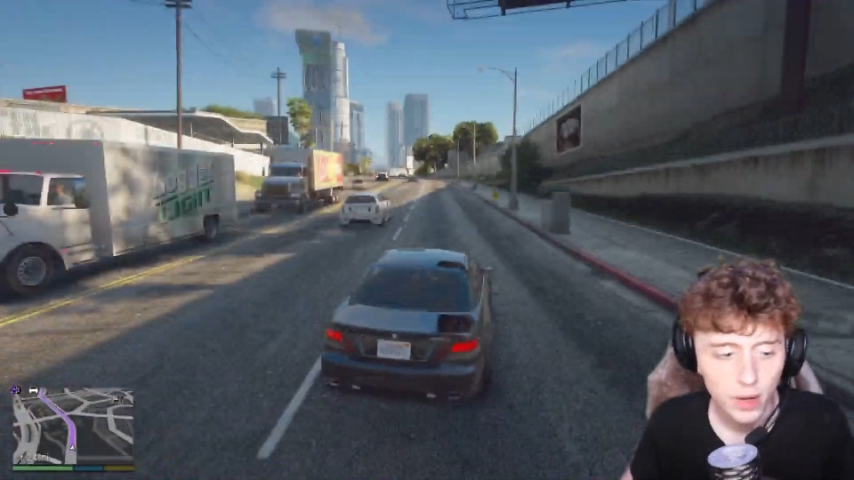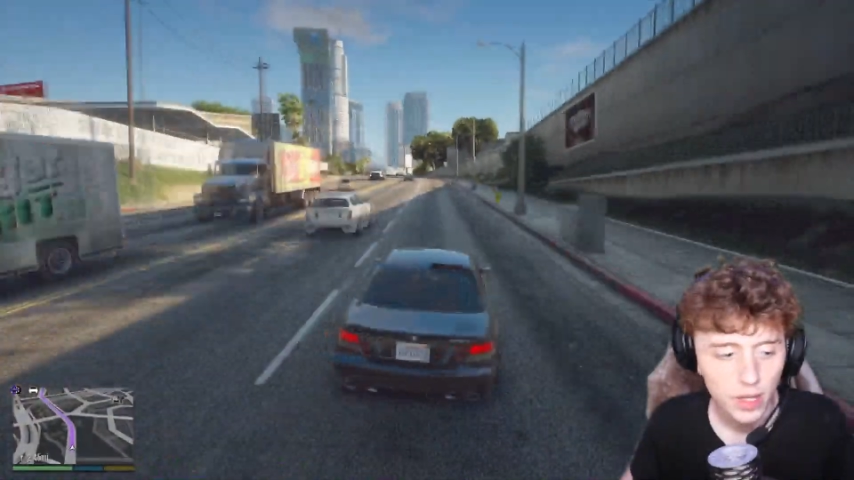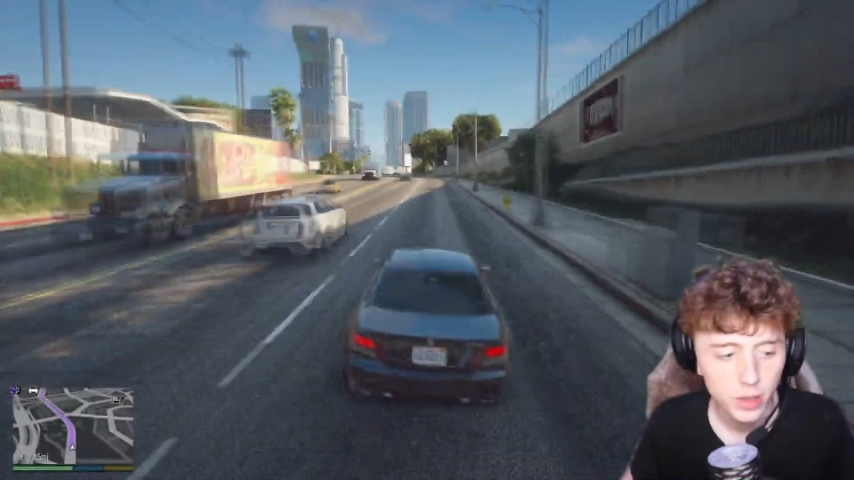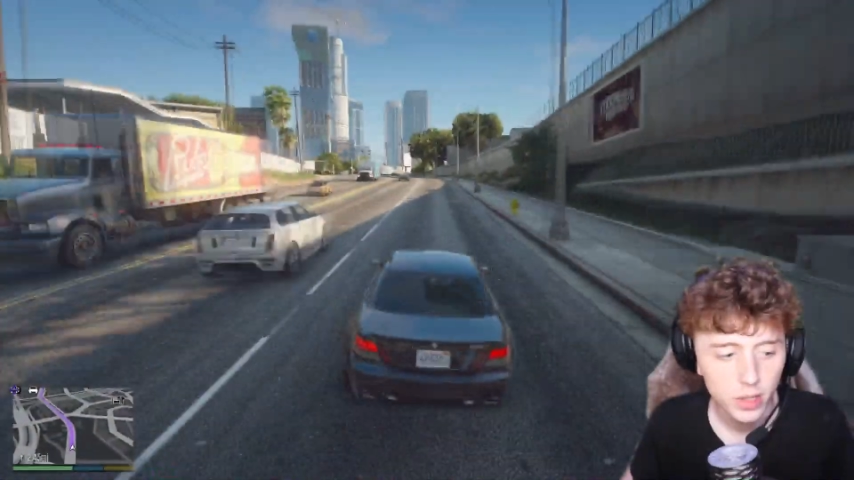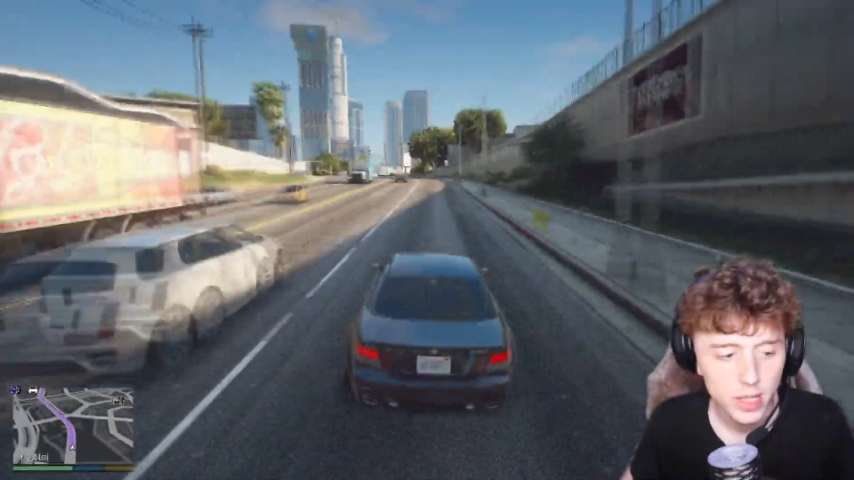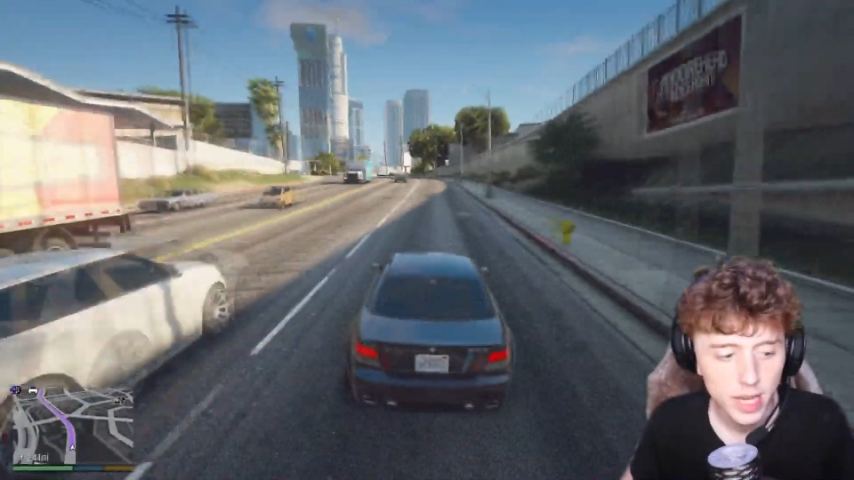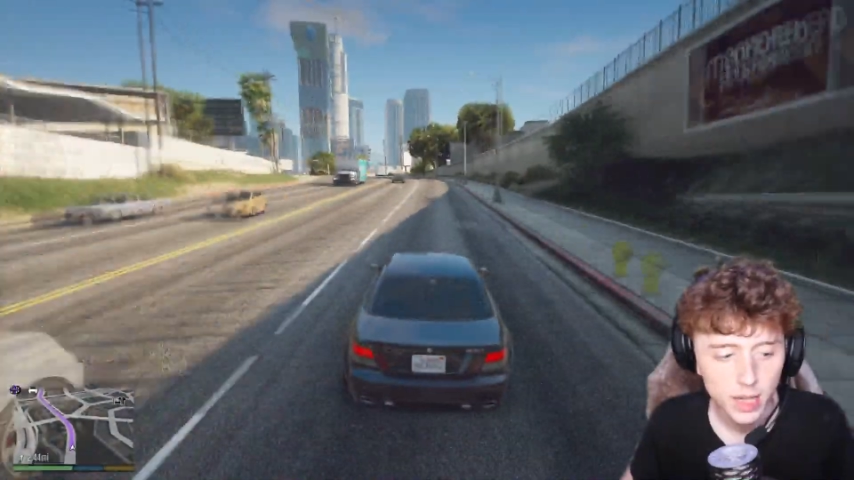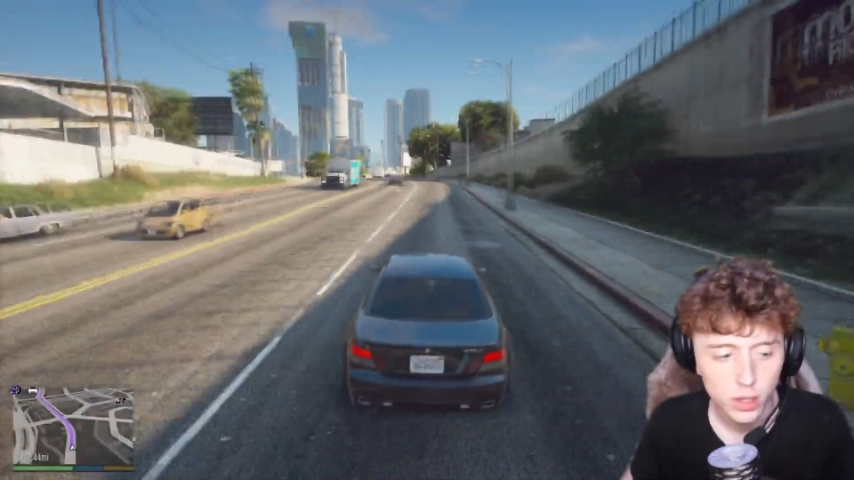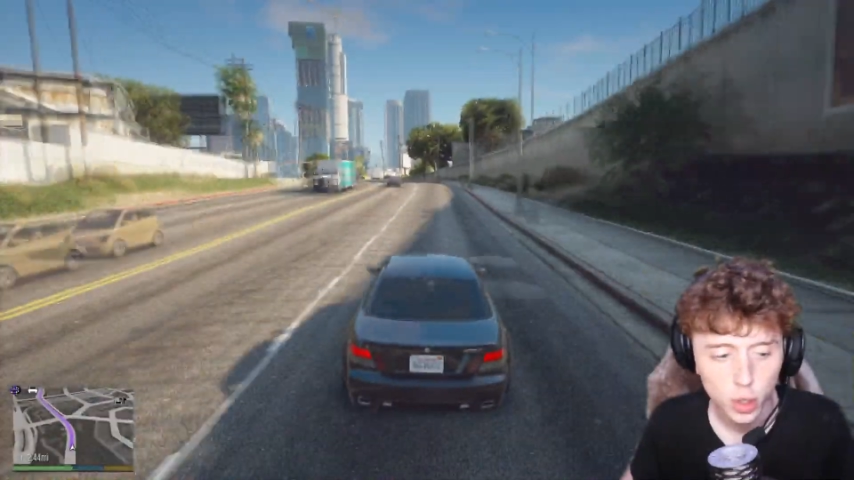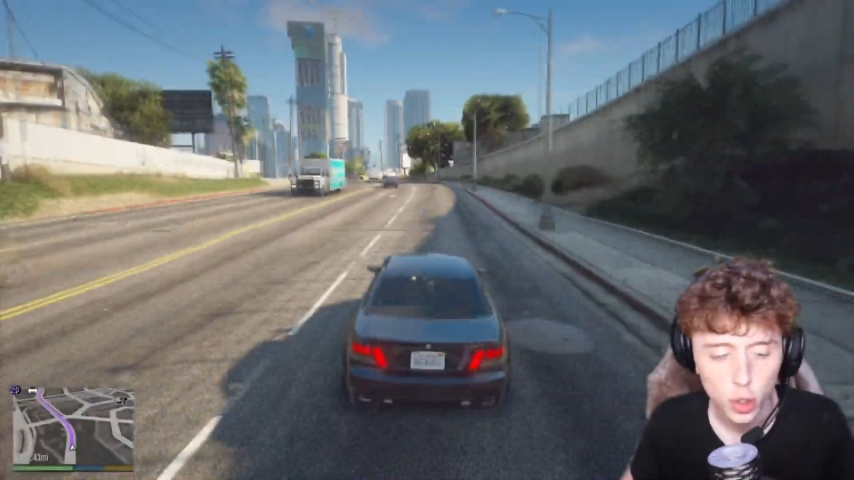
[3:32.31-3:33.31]
It does
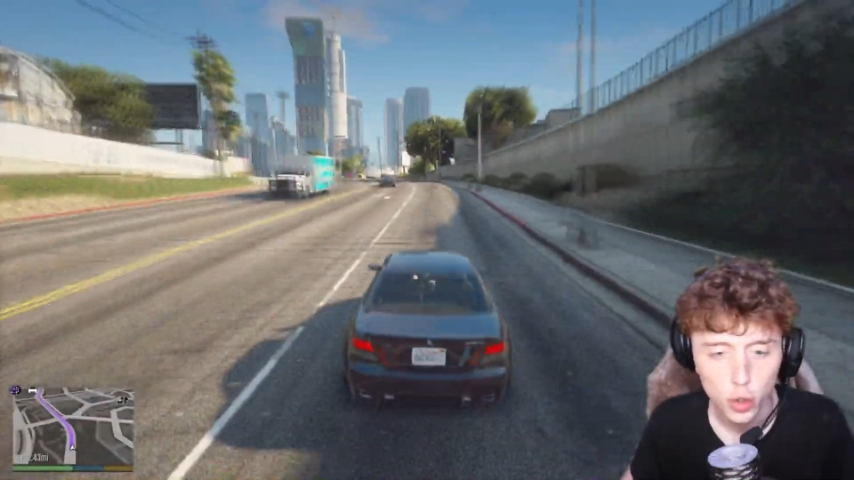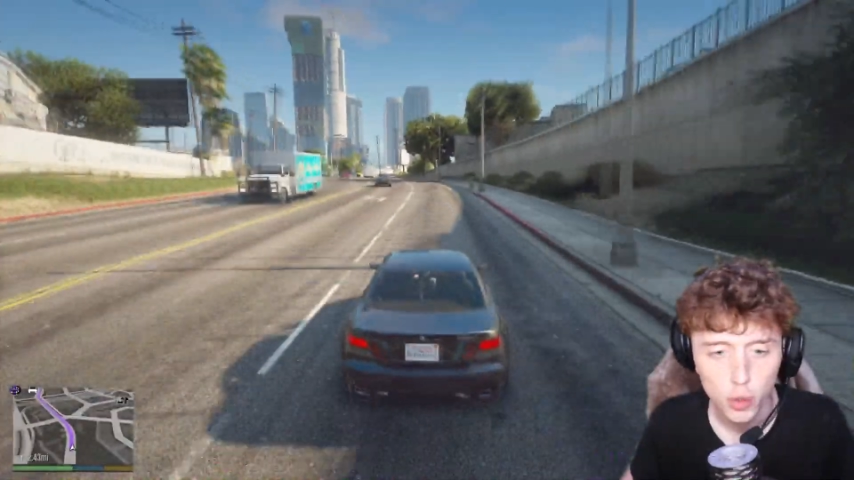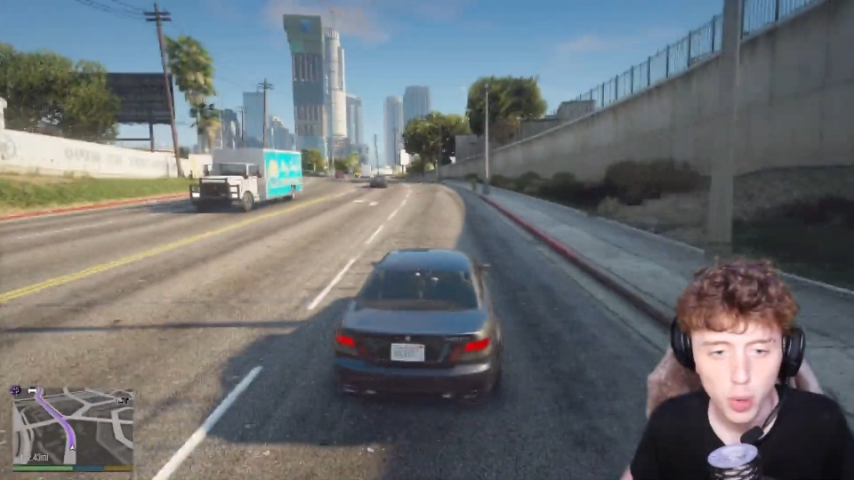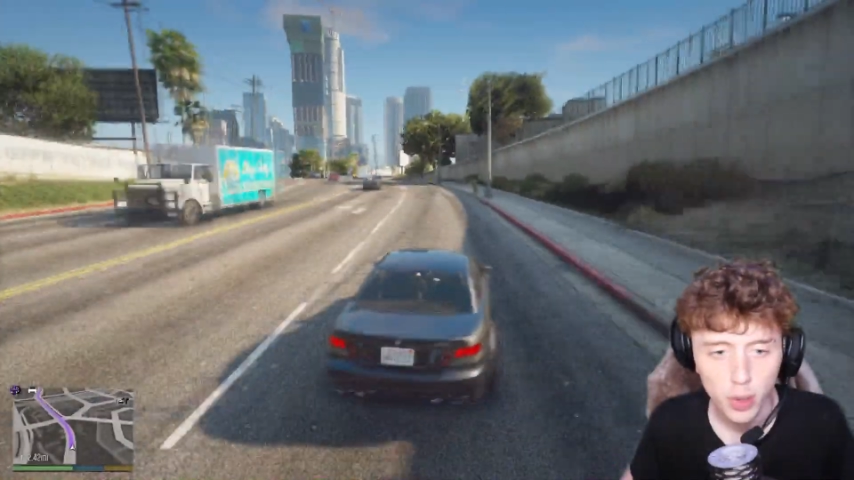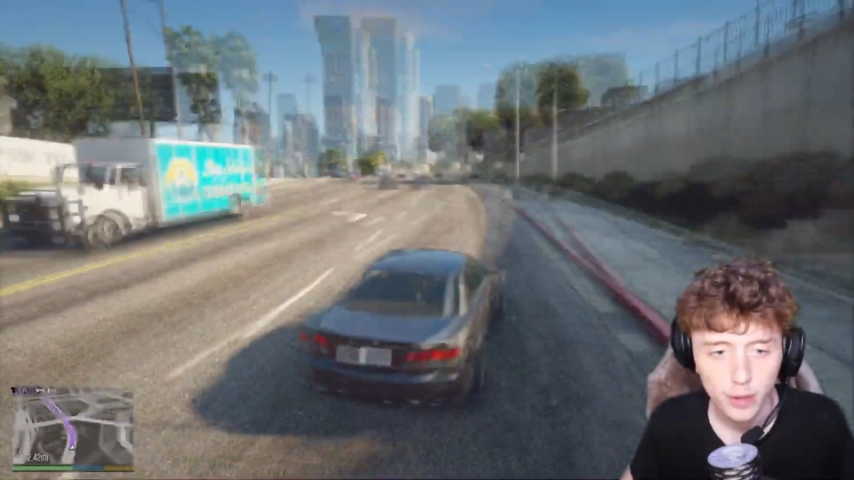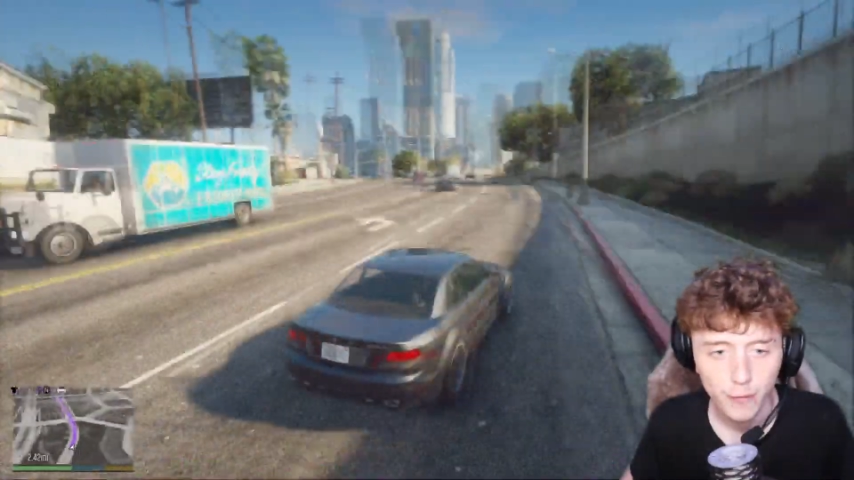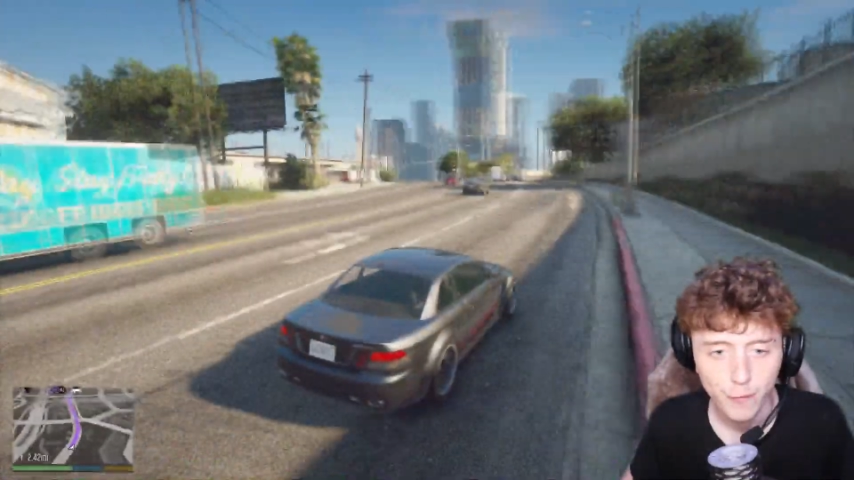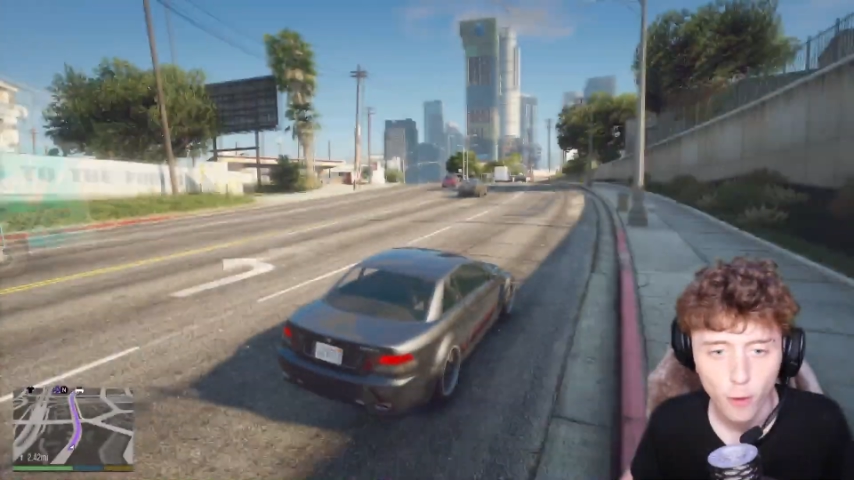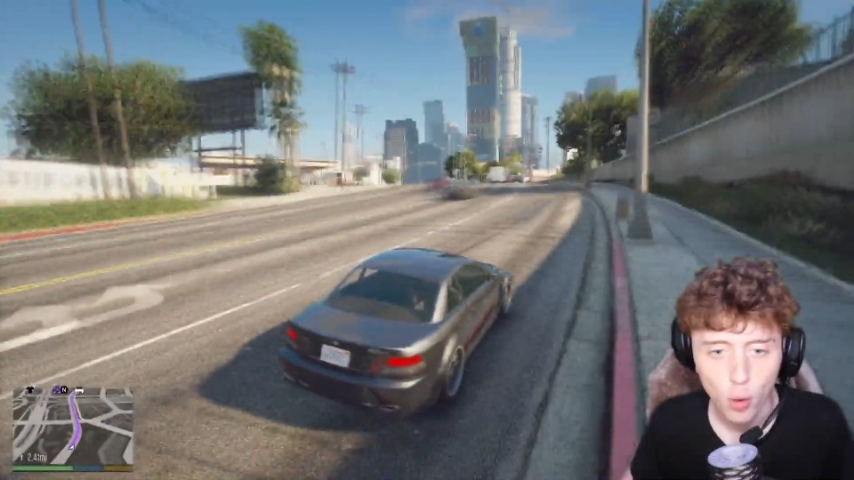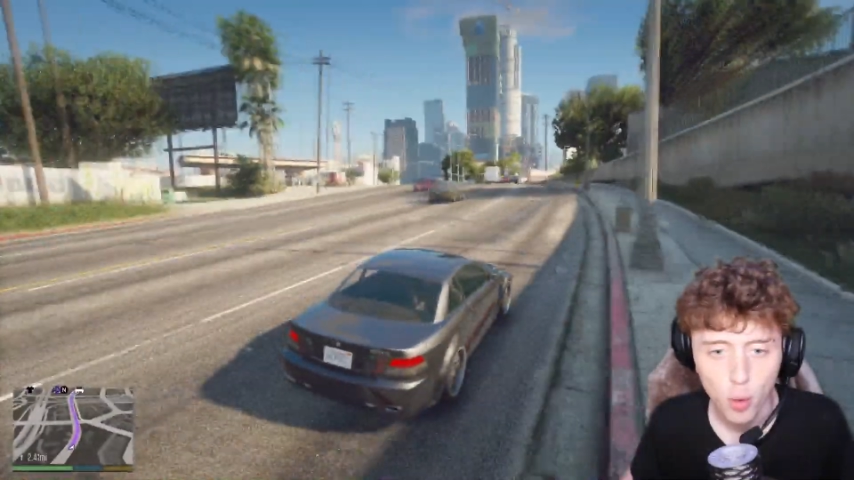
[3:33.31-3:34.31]
say
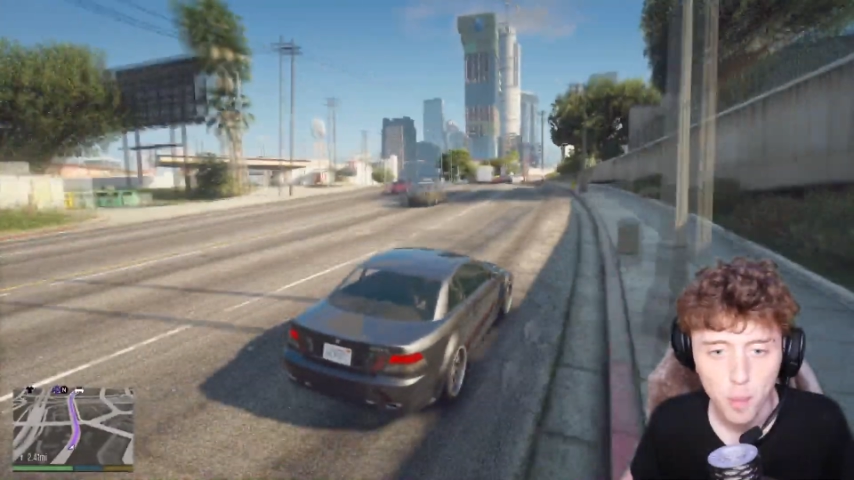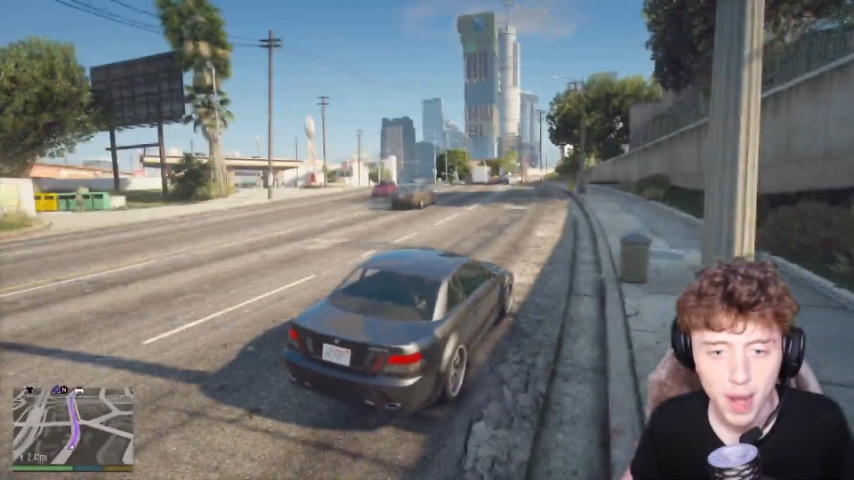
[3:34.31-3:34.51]
2.4